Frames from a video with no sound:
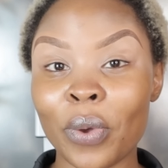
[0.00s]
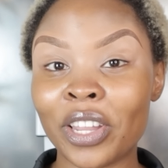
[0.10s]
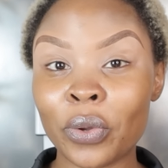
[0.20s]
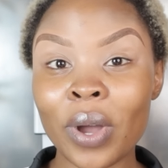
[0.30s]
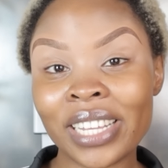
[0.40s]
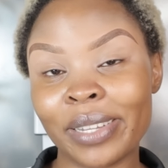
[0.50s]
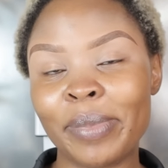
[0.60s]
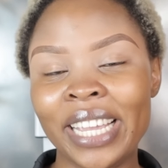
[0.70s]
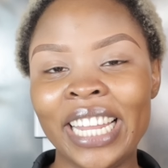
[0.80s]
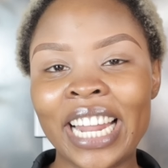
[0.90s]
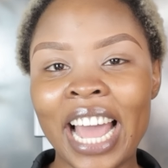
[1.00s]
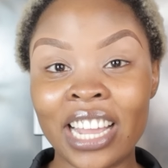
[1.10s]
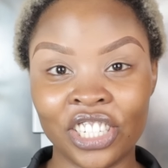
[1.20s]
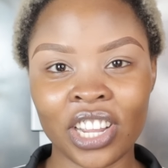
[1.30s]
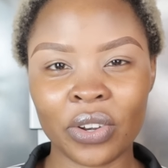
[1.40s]
I know as a beginner,
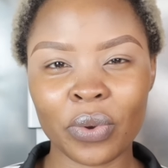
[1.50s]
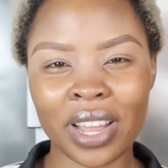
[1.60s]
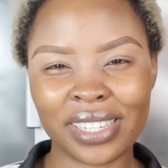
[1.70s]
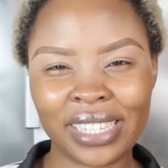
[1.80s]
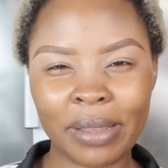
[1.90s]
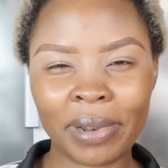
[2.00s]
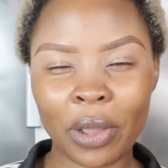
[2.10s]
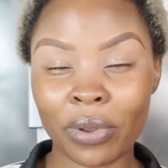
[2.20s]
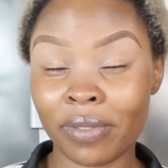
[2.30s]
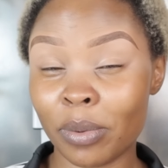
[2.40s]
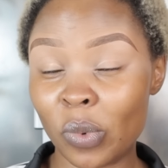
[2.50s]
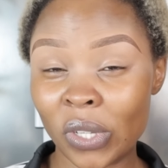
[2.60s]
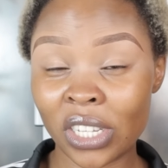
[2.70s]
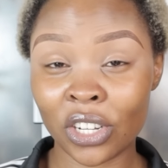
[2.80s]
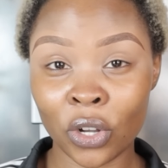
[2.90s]
eyeshadow can seem like one of the
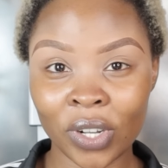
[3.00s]
most